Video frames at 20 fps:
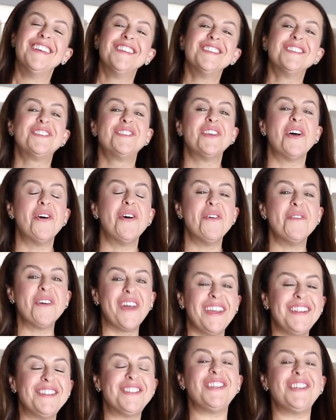So
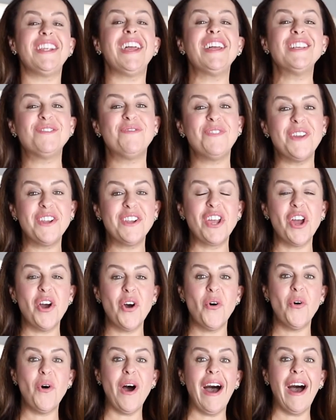in today's
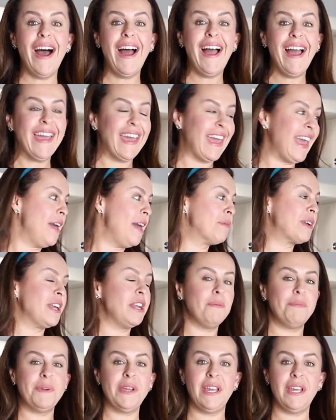video, I am going
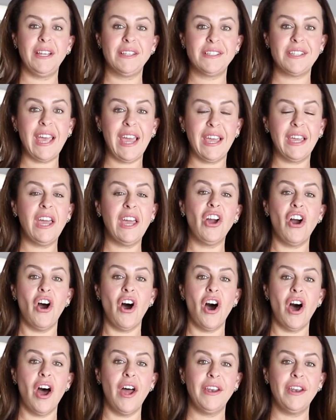to be taking
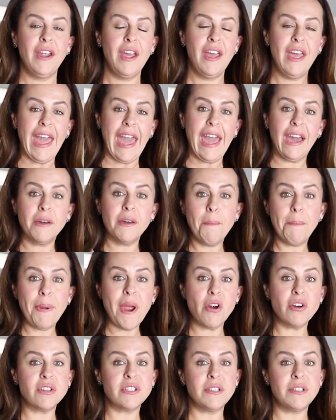on a
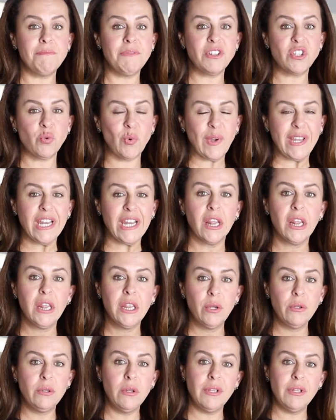comparison between
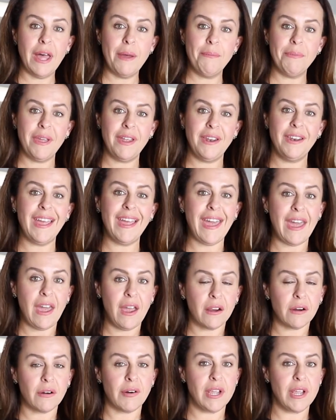Lululemon
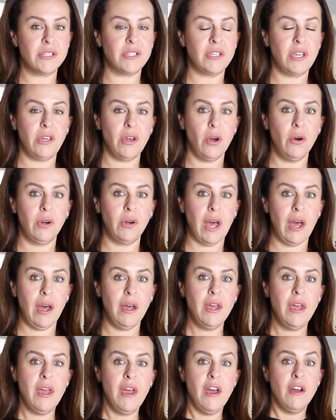and CRZ Yoga.
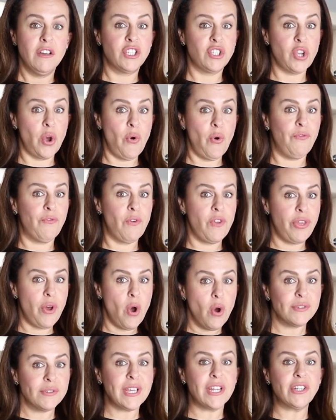So for
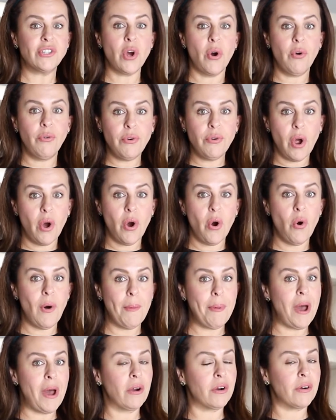those that don't know
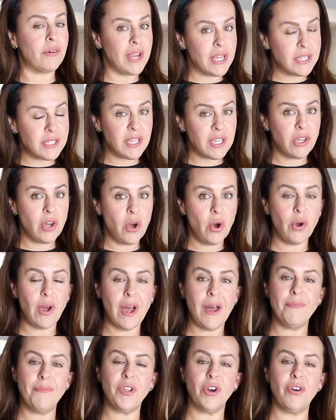about CRZ
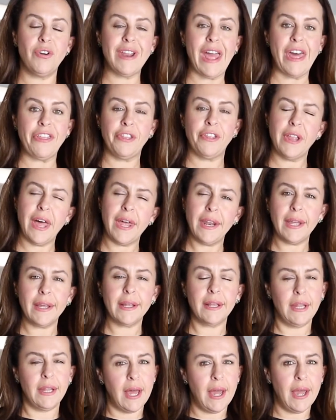Yoga, they're an
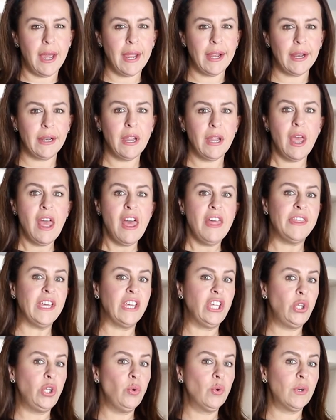athletic line
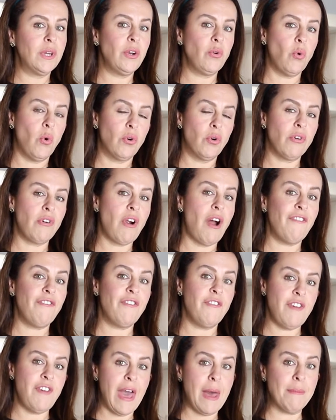that you can order
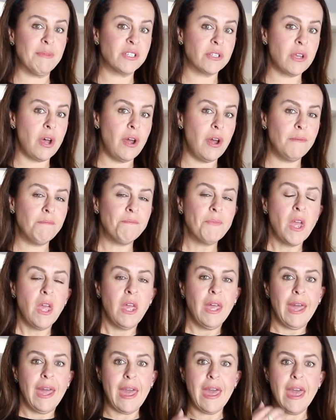off of Amazon.
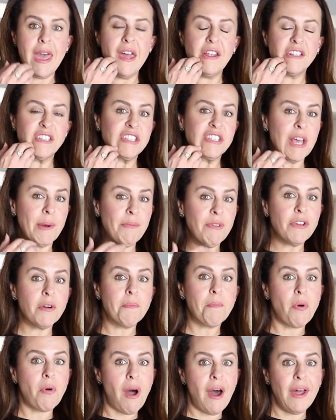And some of their
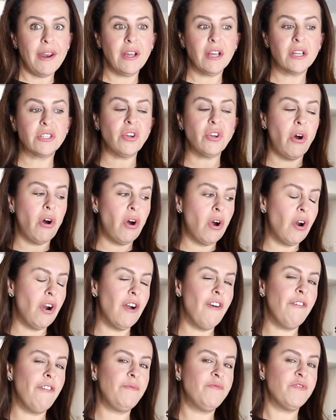products
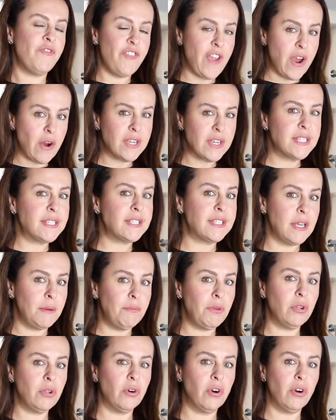are very
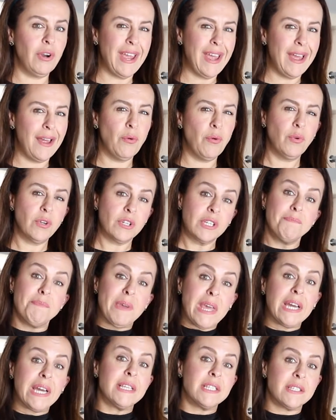similar and would
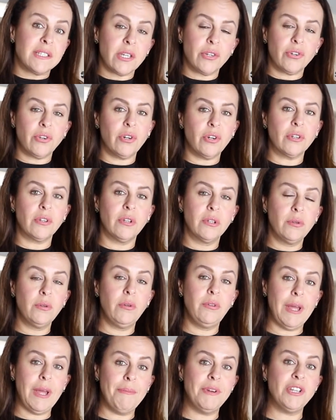be considered
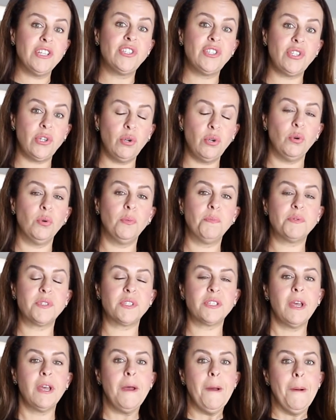Lululemon
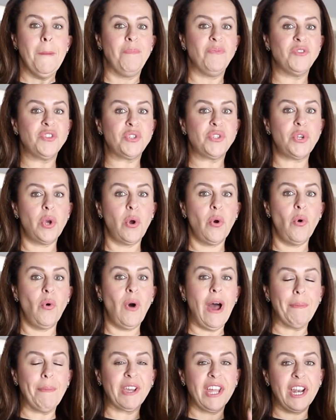dupes. And
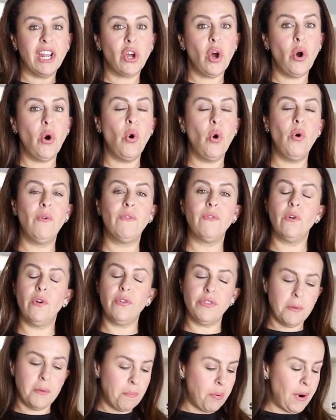so I'm gonna go over
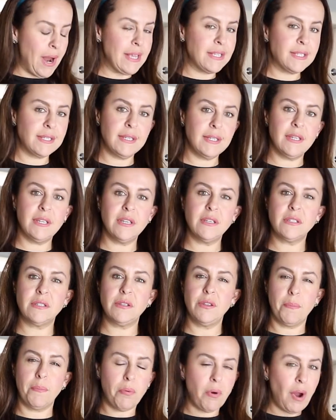the prices,
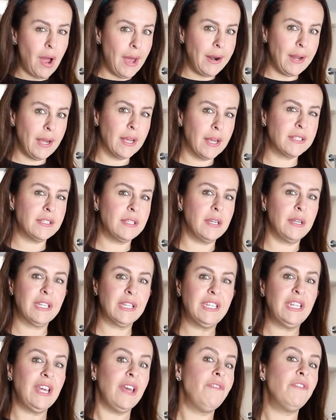the products,
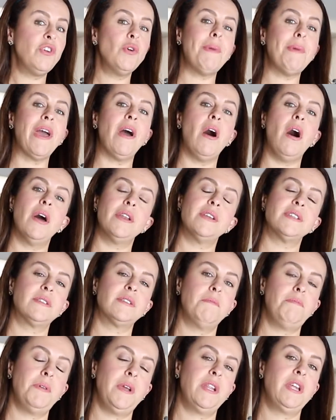and give you my honest
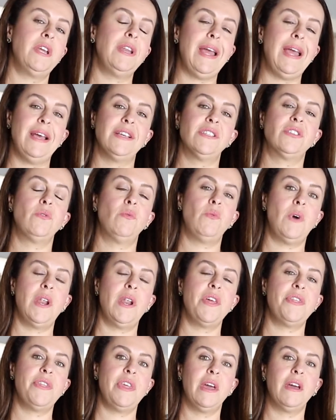opinion as to what
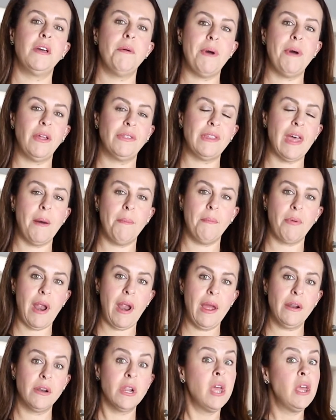I think about that
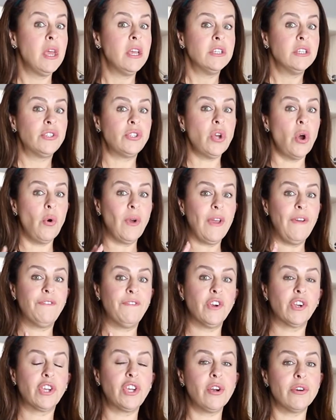brand. So if
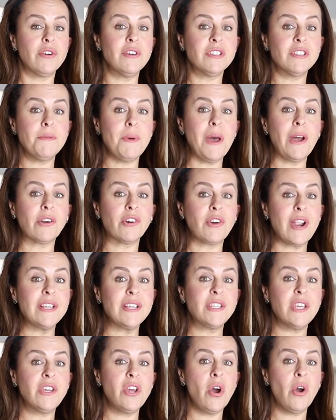you're curious about
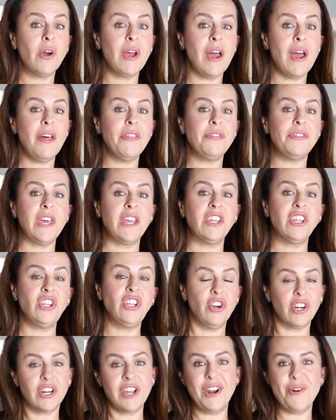CRZ Yoga, then
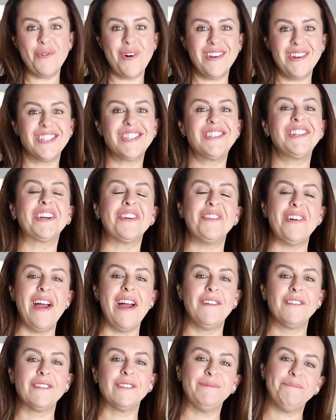you're gonna wanna stick
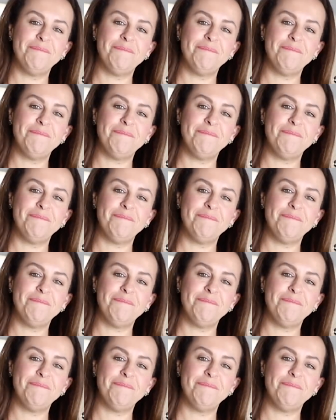around.